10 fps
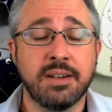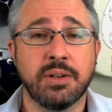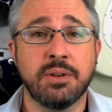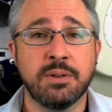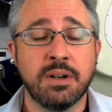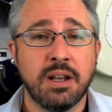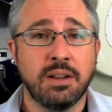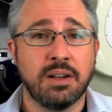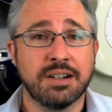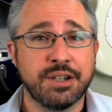2
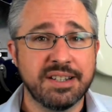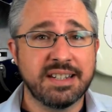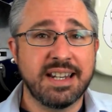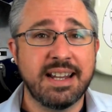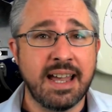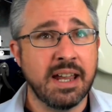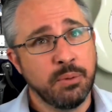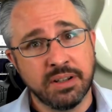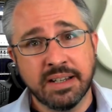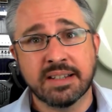launches today. Well,
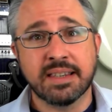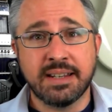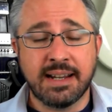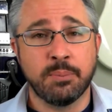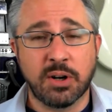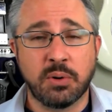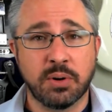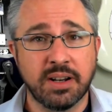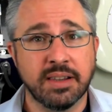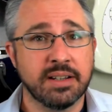at least the day I'm
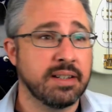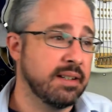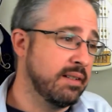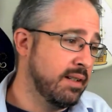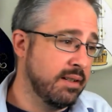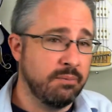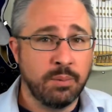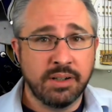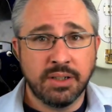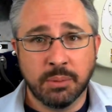recording this.
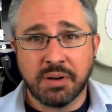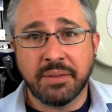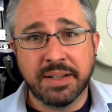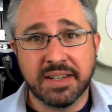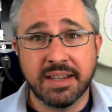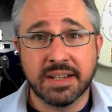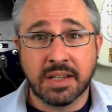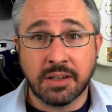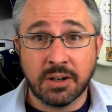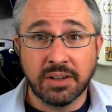You'll probably see this at
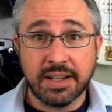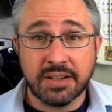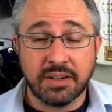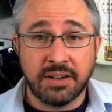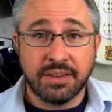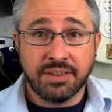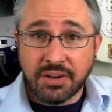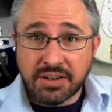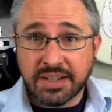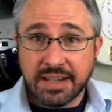the earliest on
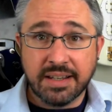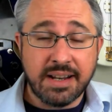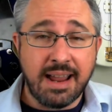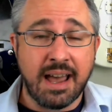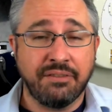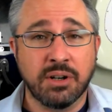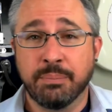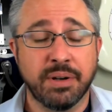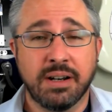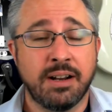Thursday, the day after,
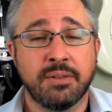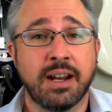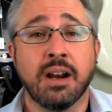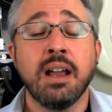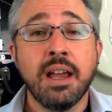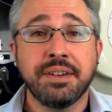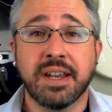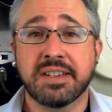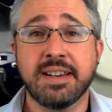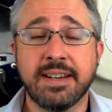but I don't care.
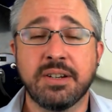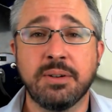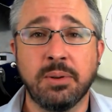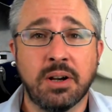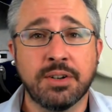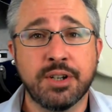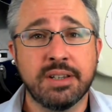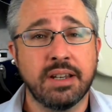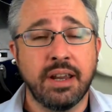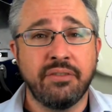Destiny 2
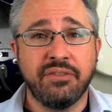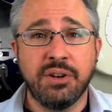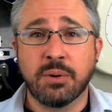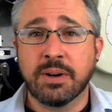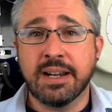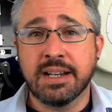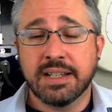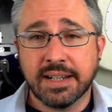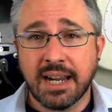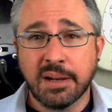launches. If you're into
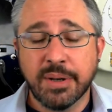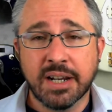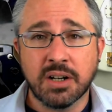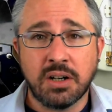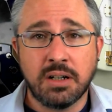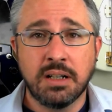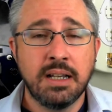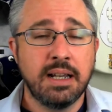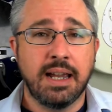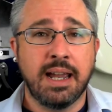gaming at all
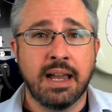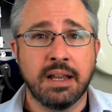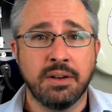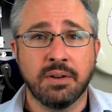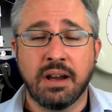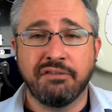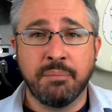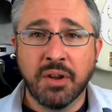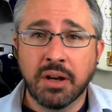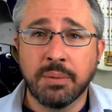and you're not
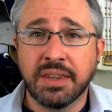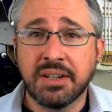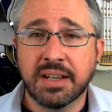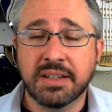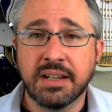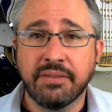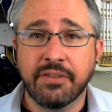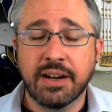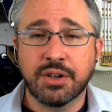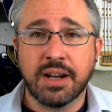familiar with the Destiny
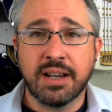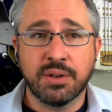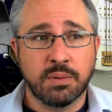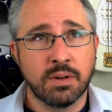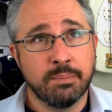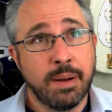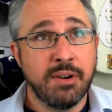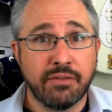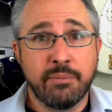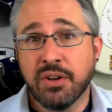franchise, or maybe
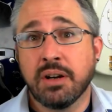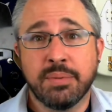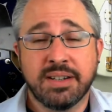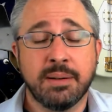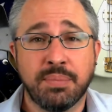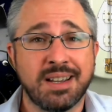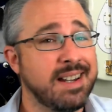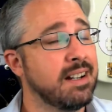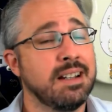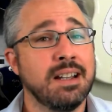you're familiar but didn't play
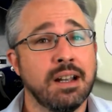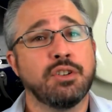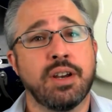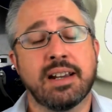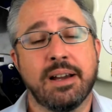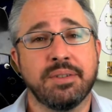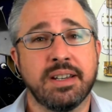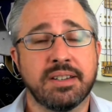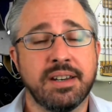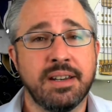it, check out
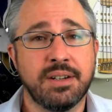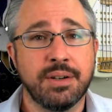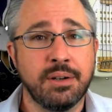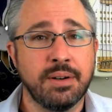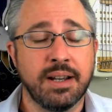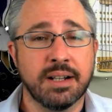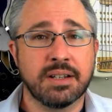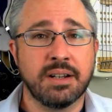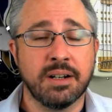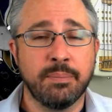Destiny 2. It's
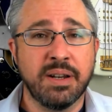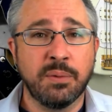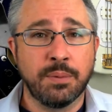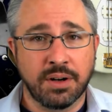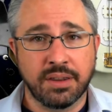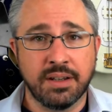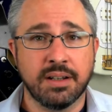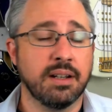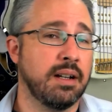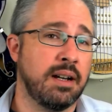going to be worth
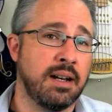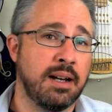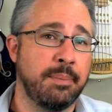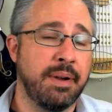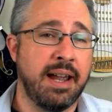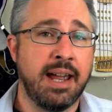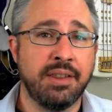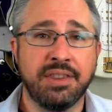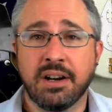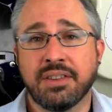it.
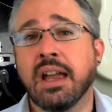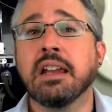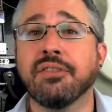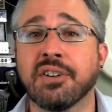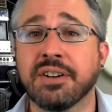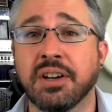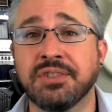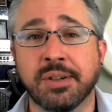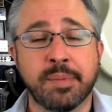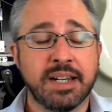And there, thank you for
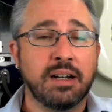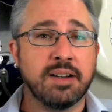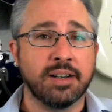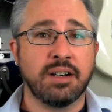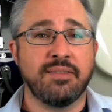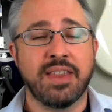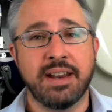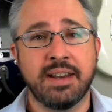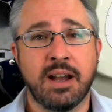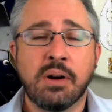indulging me. I'll get off that
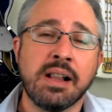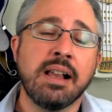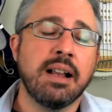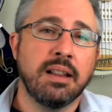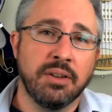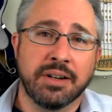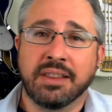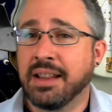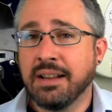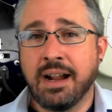now.
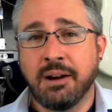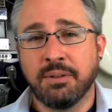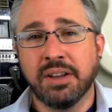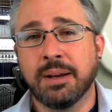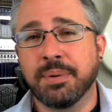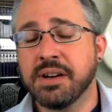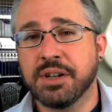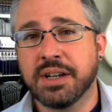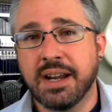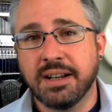Look, I really
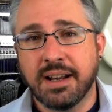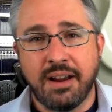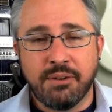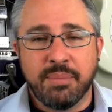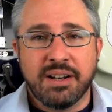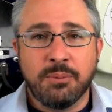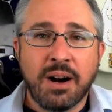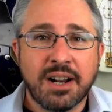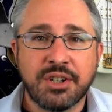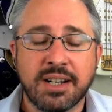appreciate everybody
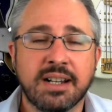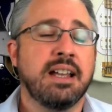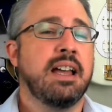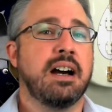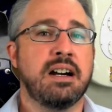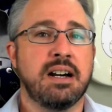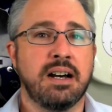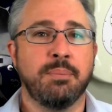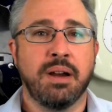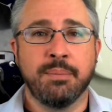watching.
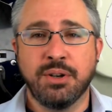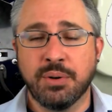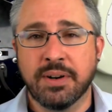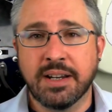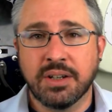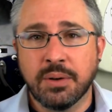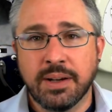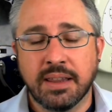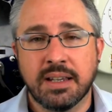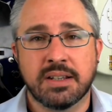I'm enjoying
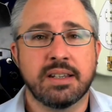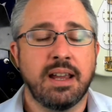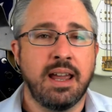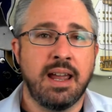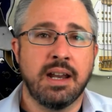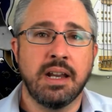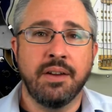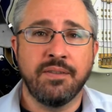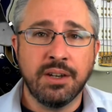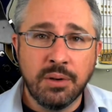doing this, and
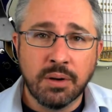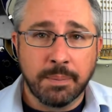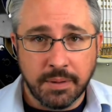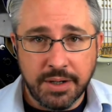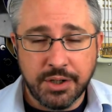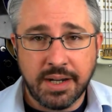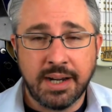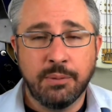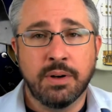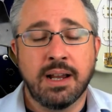if you
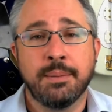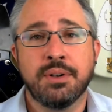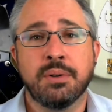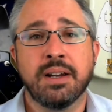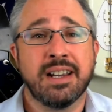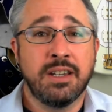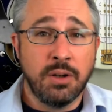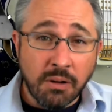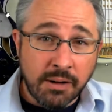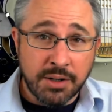appreciate what I'm doing and
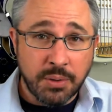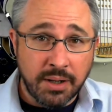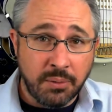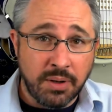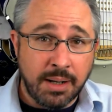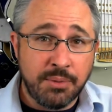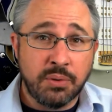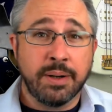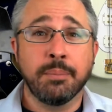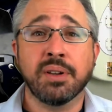you're enjoying what I'm
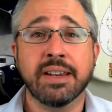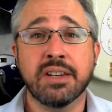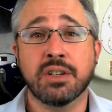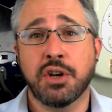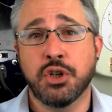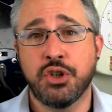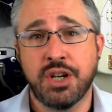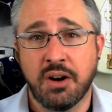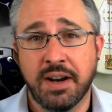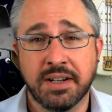doing, please
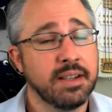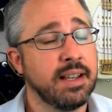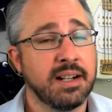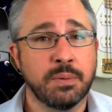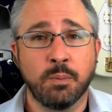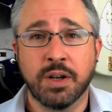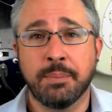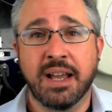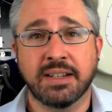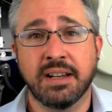share it. That's what I'm
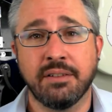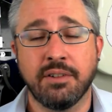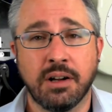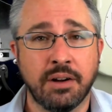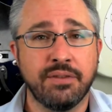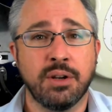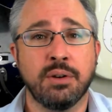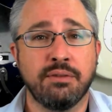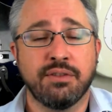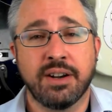asking of you
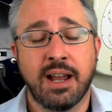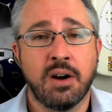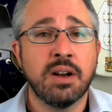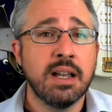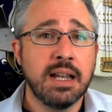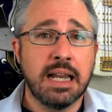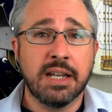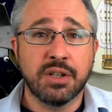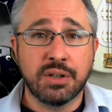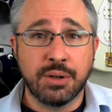for now,
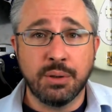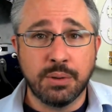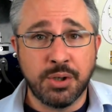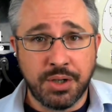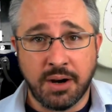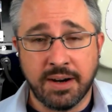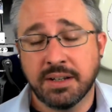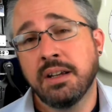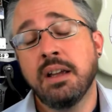is to share it,